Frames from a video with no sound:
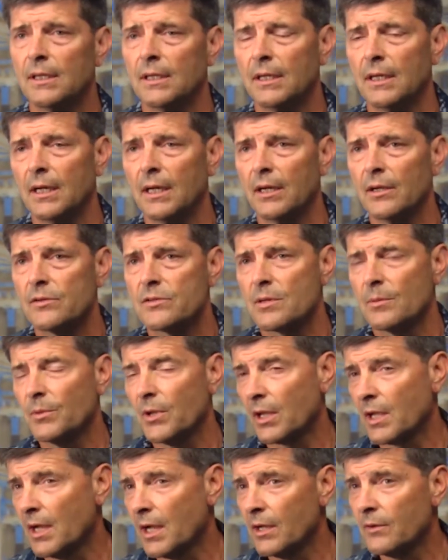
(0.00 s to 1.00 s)
uh, some of
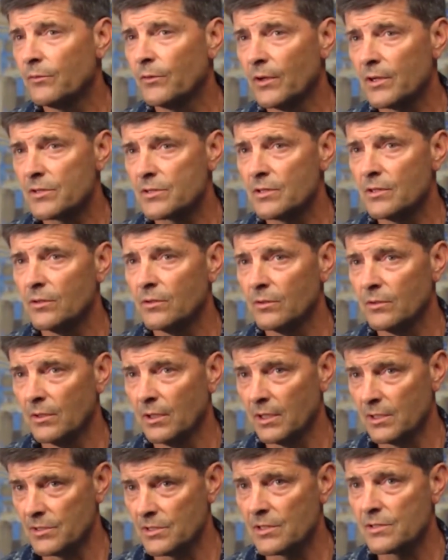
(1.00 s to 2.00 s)
the conflicts that are,
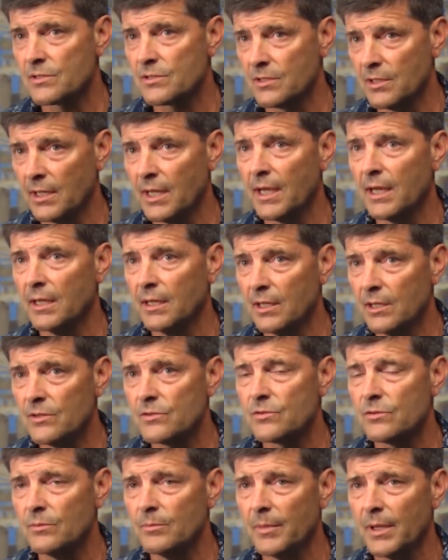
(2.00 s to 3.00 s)
exist today in the
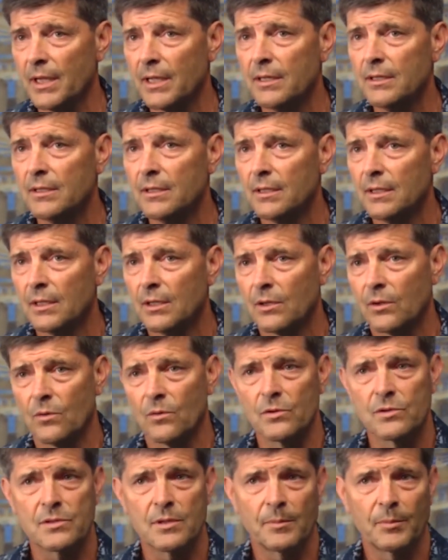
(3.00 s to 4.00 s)
Eastern Med, of
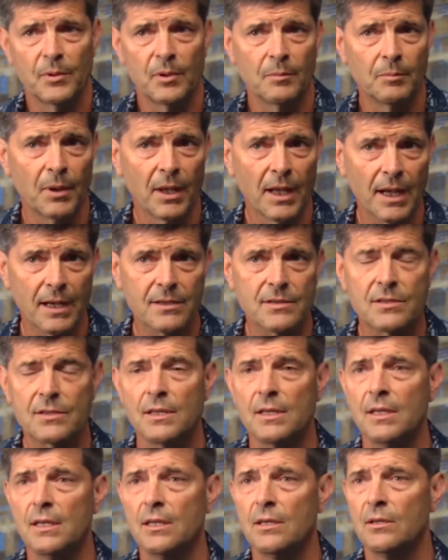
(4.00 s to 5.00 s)
course, up in the Black
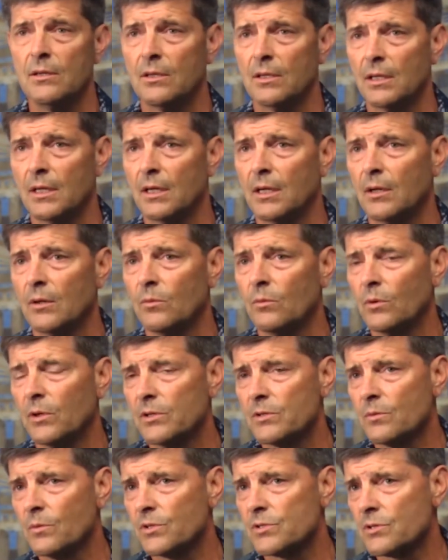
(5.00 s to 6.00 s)
Sea, uh,
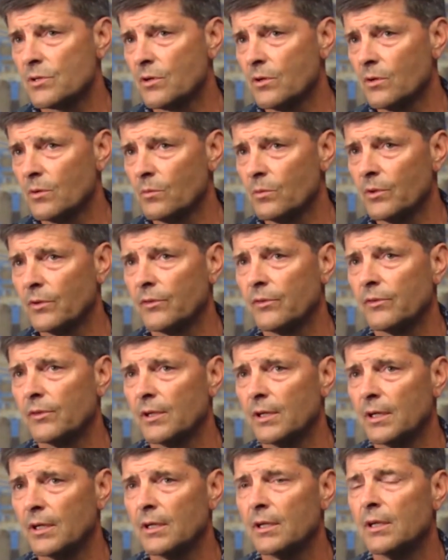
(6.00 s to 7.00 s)
what, what's occurred with
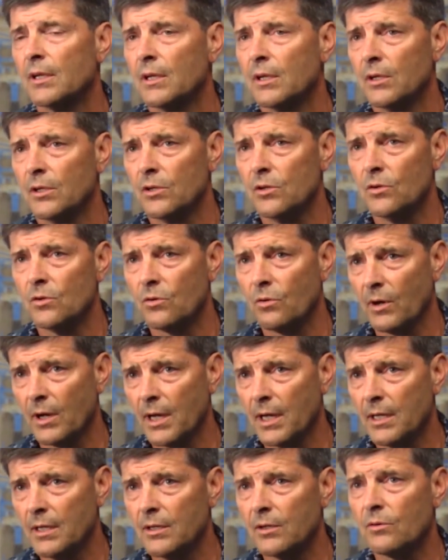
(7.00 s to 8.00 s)
uh,
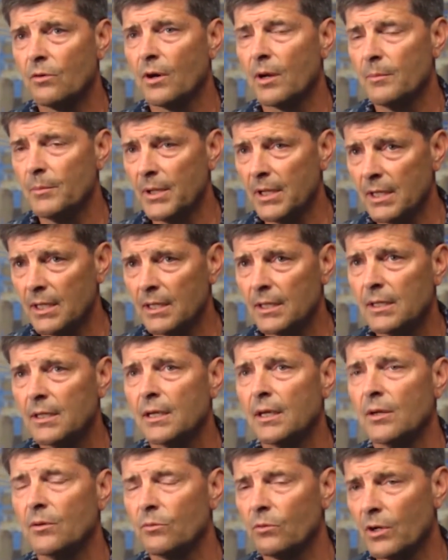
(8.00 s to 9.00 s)
Ukraine and Crimea
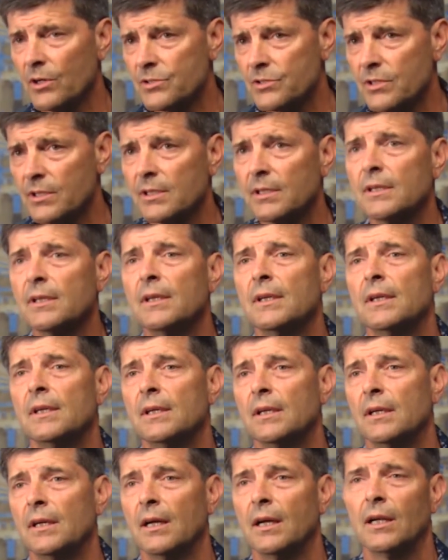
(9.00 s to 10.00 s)
and Russia.
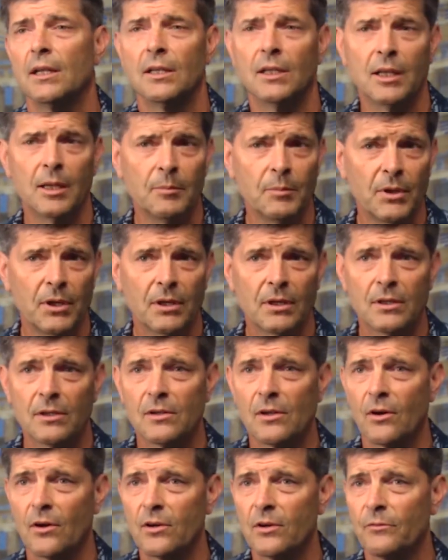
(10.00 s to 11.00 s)
Uh, Libya,
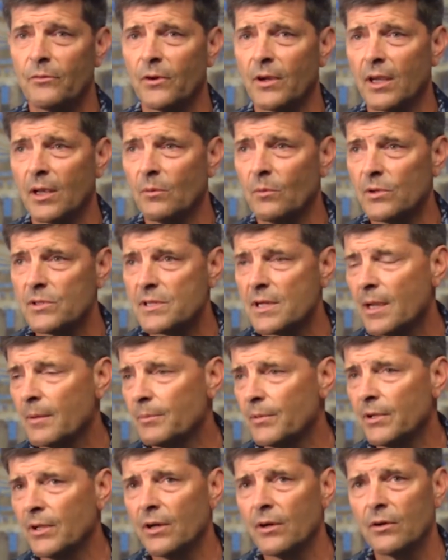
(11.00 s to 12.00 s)
hard to forget what's
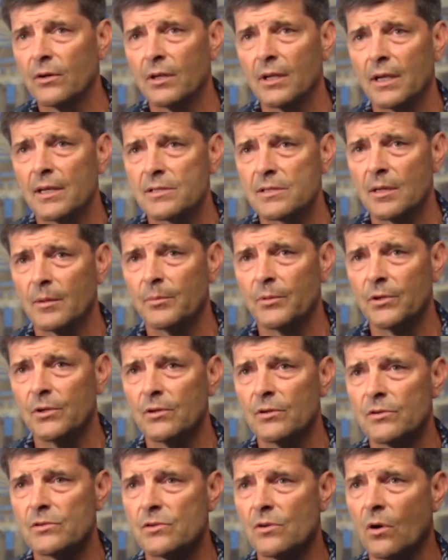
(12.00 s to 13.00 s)
happened there in the last couple of
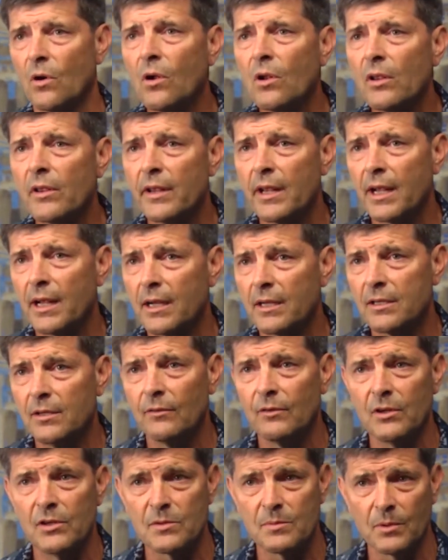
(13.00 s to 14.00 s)
years. All of that
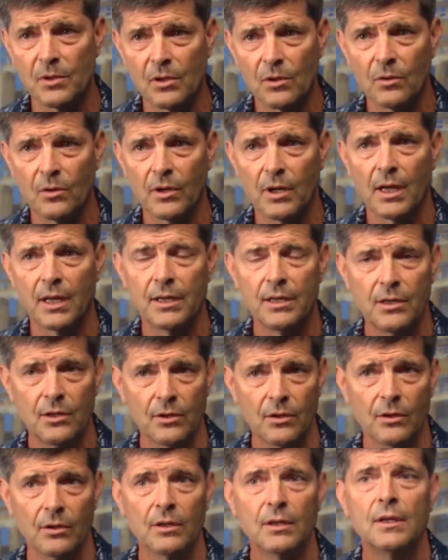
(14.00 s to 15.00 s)
activity has been going on
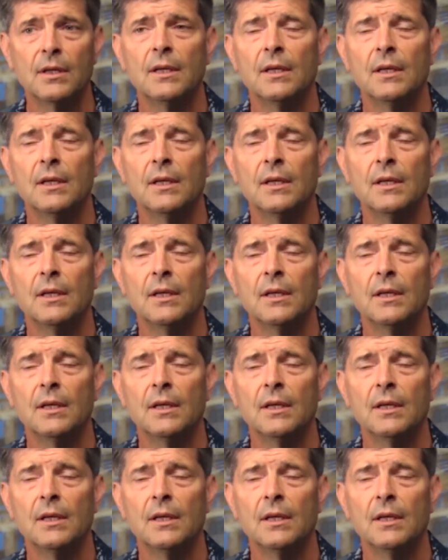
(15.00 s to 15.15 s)
here.